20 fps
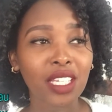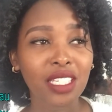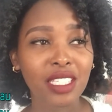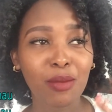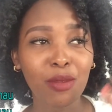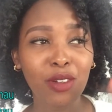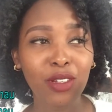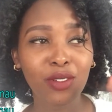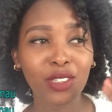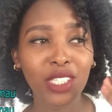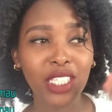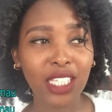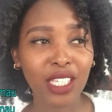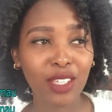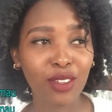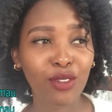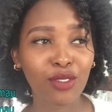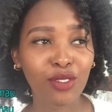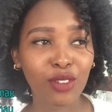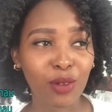someone would see
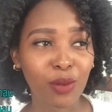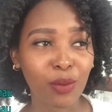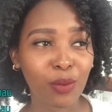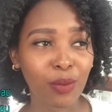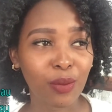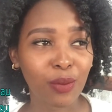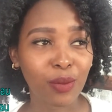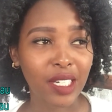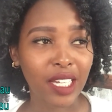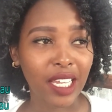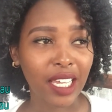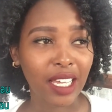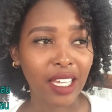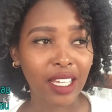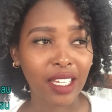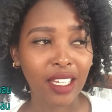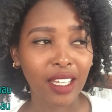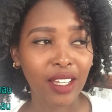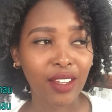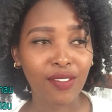you from
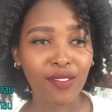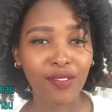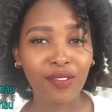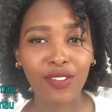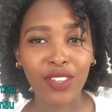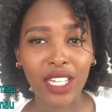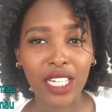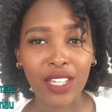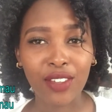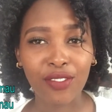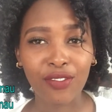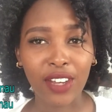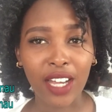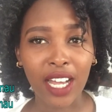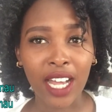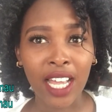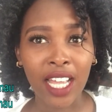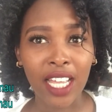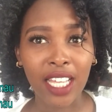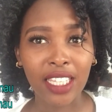like very
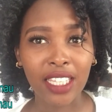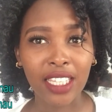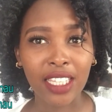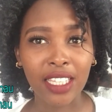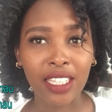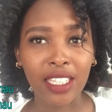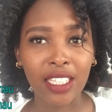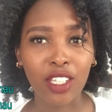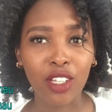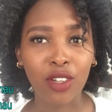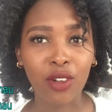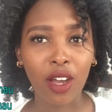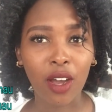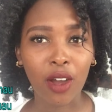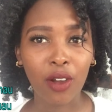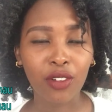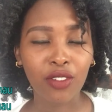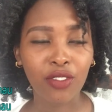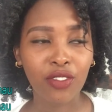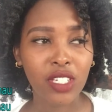far and your
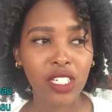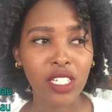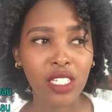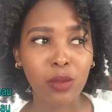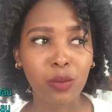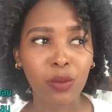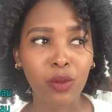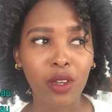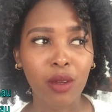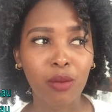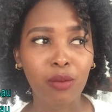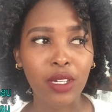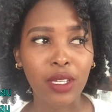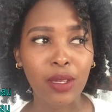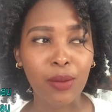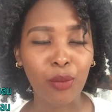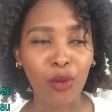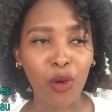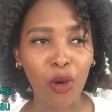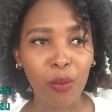outfit is
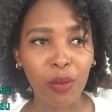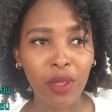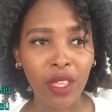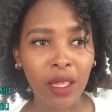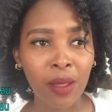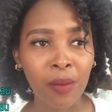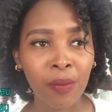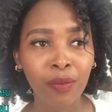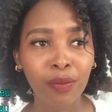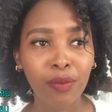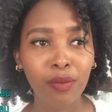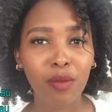probably popping,